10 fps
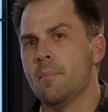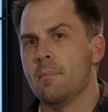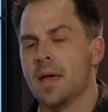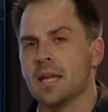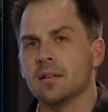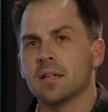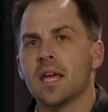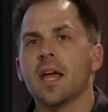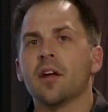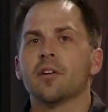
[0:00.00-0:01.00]
main
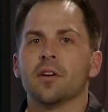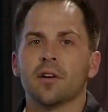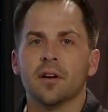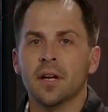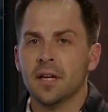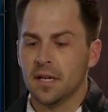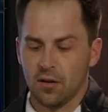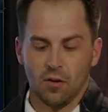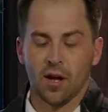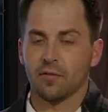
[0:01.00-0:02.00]
carrier in
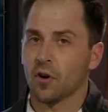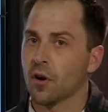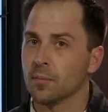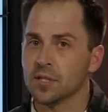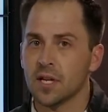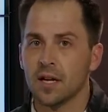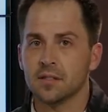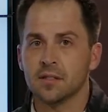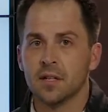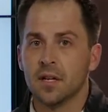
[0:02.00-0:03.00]
a lot of our
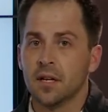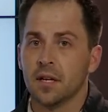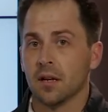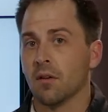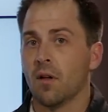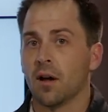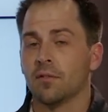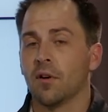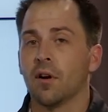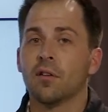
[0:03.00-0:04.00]
herbicides and in a lot
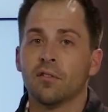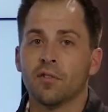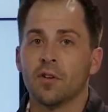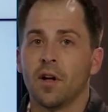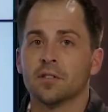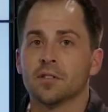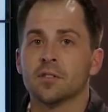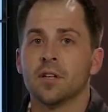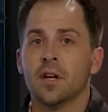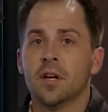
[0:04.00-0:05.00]
of our
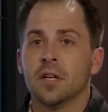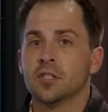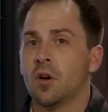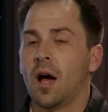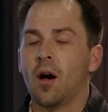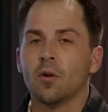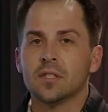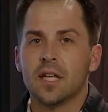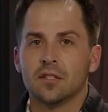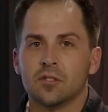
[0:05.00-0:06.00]
fertilizers. So how
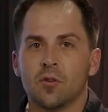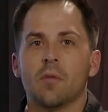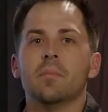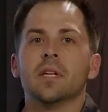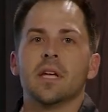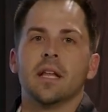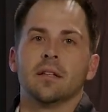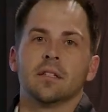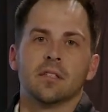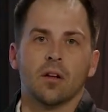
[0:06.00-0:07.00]
is that soil mitigating
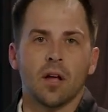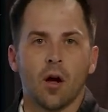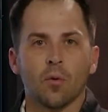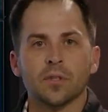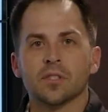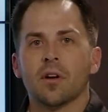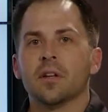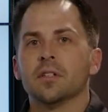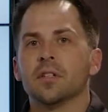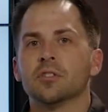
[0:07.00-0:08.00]
that salt? How are we
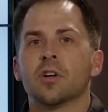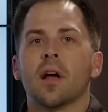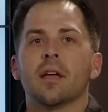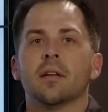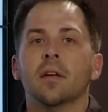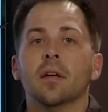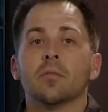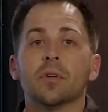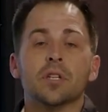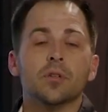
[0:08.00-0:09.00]
starting to try and
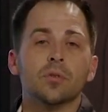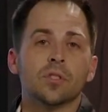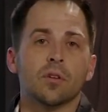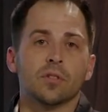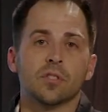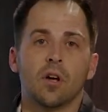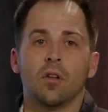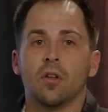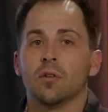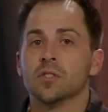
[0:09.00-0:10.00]
reduce those
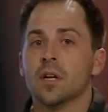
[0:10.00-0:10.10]
salt loads?